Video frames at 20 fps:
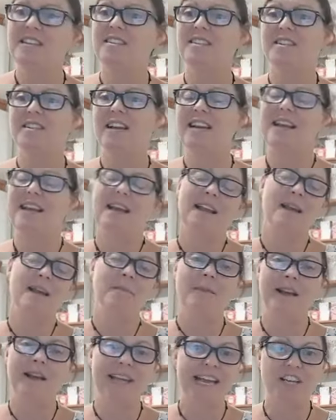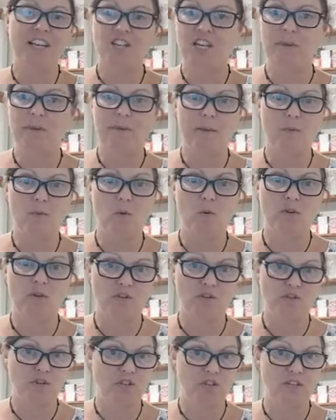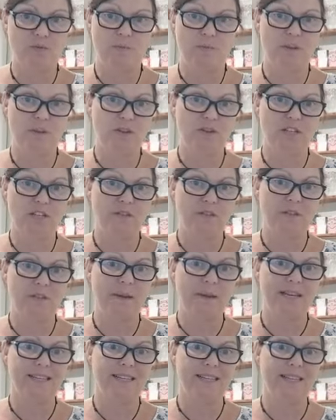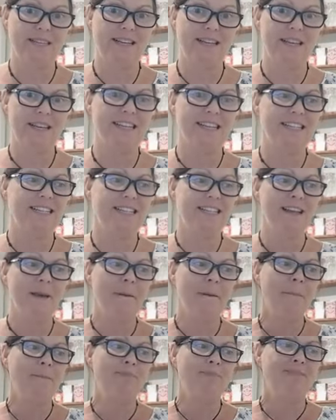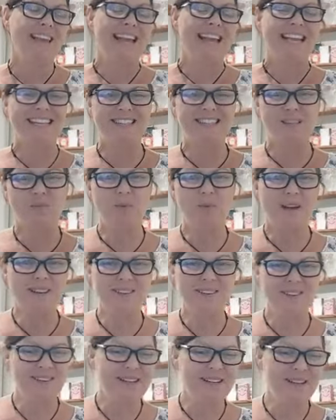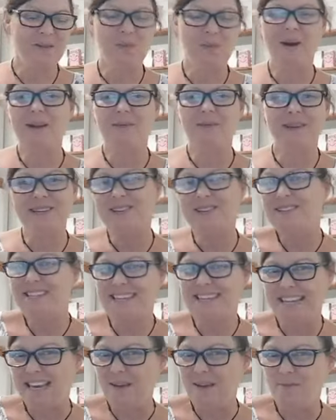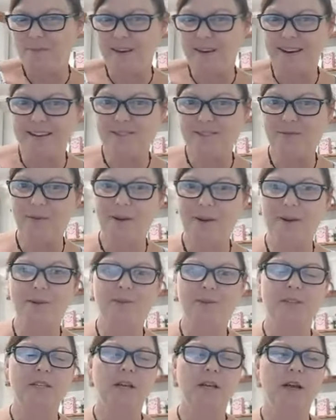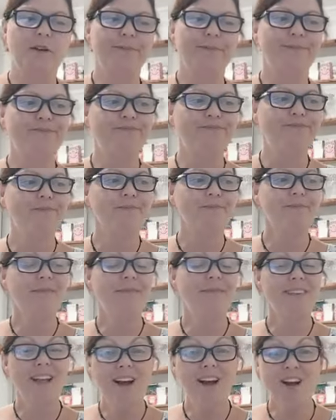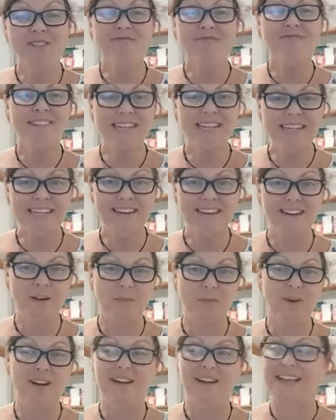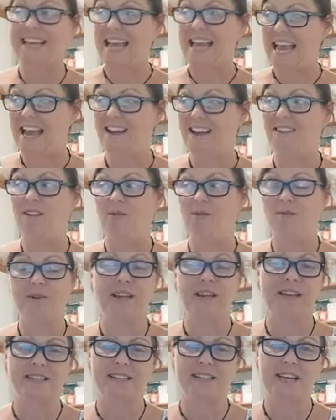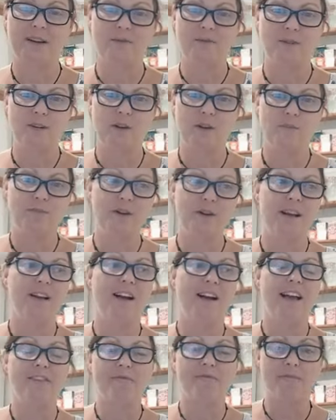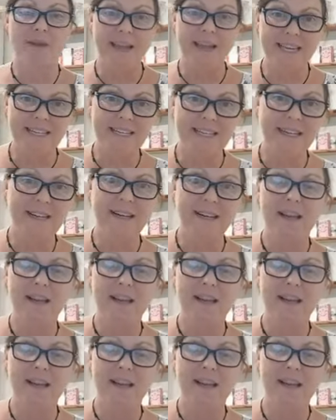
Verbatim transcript: and it, and it may actually be more nutritious because it's fermented and it's it's the one you know the way we used to eat bread as well so I really like when I can I will get sourdough bread I have made it